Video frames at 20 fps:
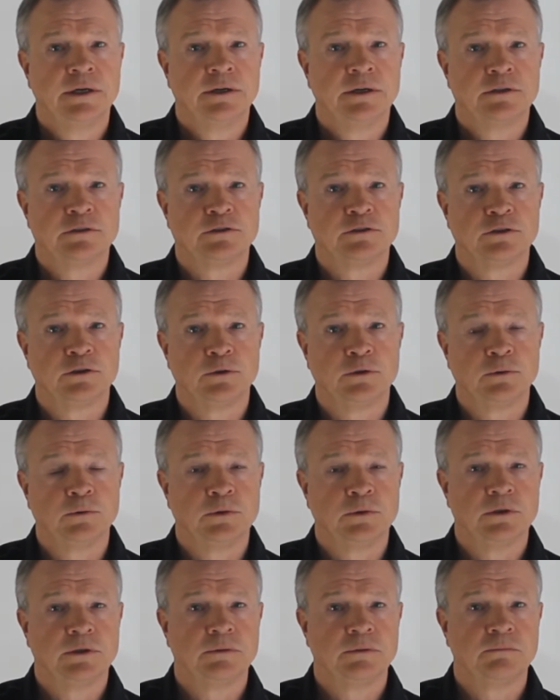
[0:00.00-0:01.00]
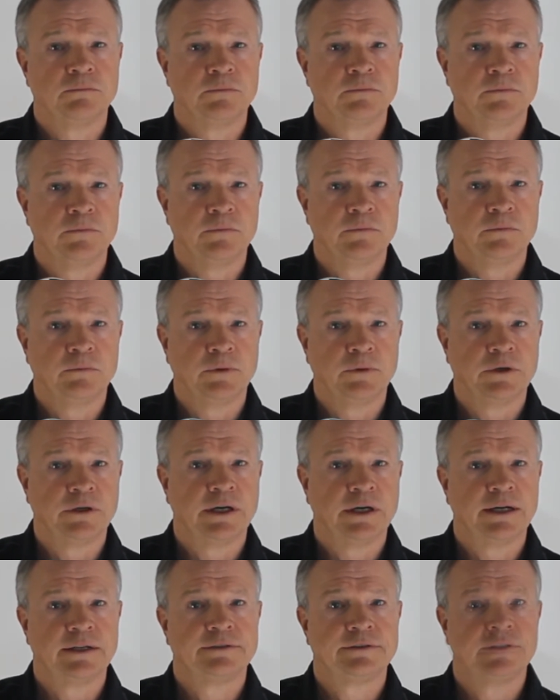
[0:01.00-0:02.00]
So what
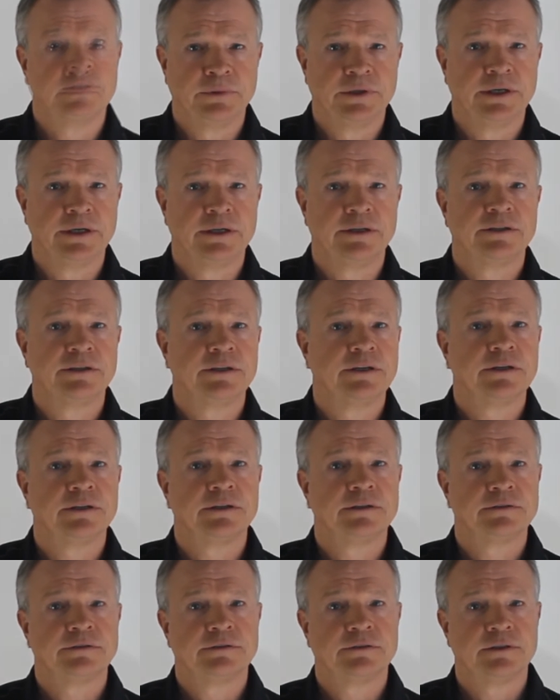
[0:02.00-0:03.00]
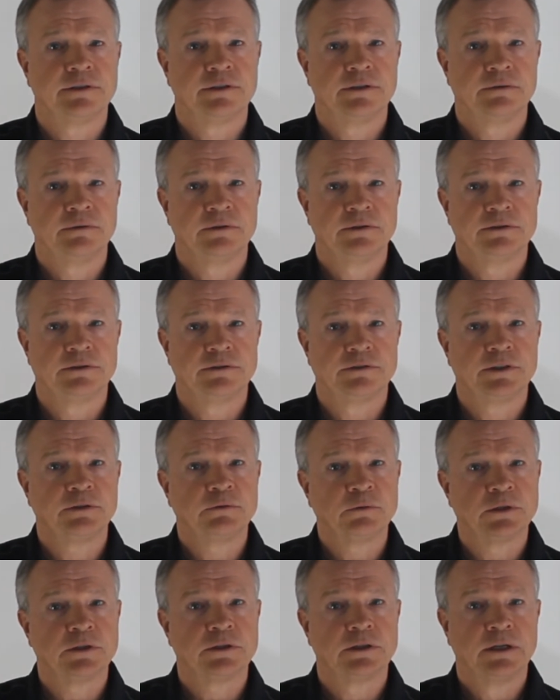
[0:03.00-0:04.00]
hides in behind here is a
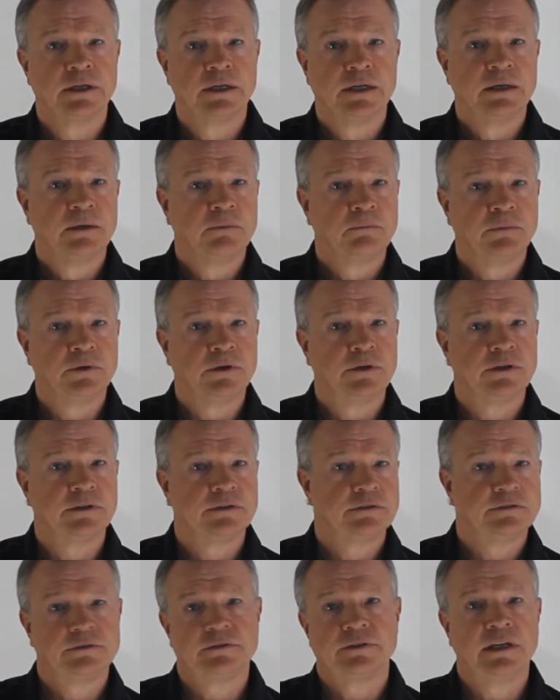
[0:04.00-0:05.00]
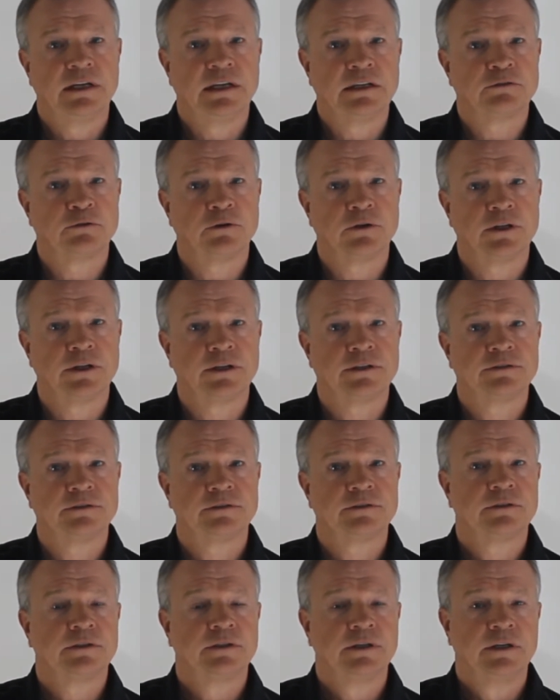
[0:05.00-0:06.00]
secret, but it's
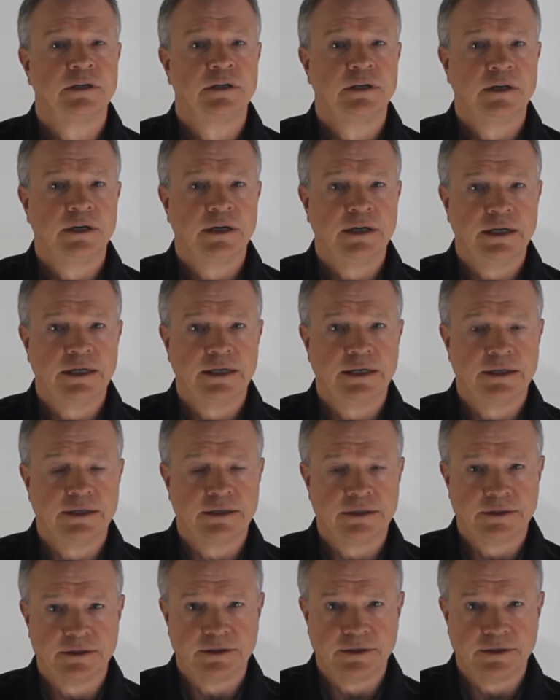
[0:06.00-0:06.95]
electronics and